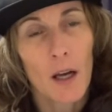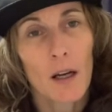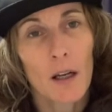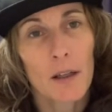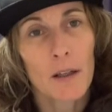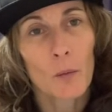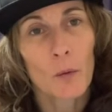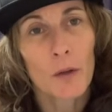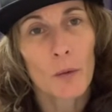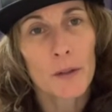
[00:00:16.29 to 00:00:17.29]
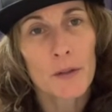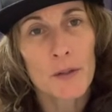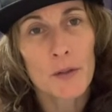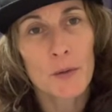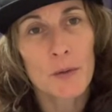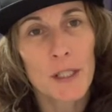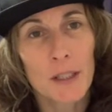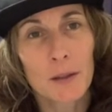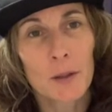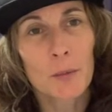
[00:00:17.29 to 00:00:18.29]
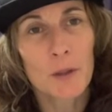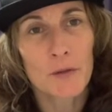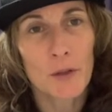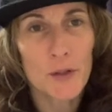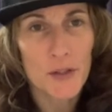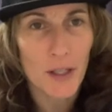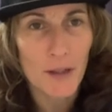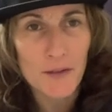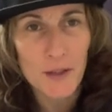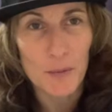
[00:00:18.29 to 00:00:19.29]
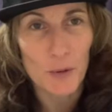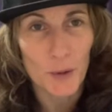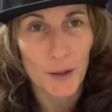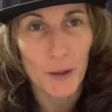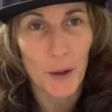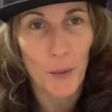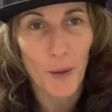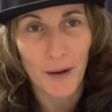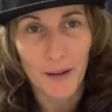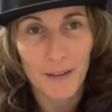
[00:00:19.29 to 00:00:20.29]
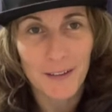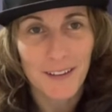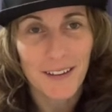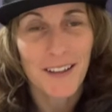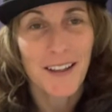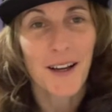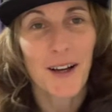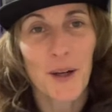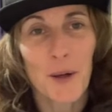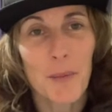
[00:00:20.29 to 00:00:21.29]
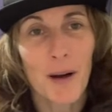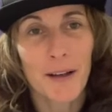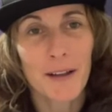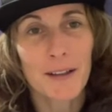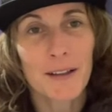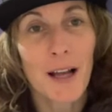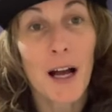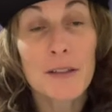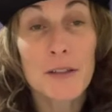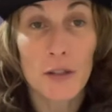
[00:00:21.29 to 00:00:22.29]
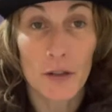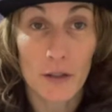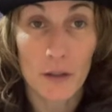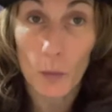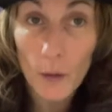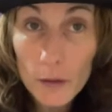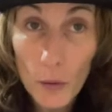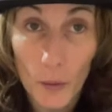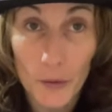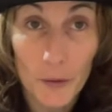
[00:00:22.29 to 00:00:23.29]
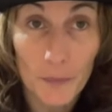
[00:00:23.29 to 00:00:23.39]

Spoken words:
And we're going to take a little bit of your safety buoy away by not starting on a 1 chord.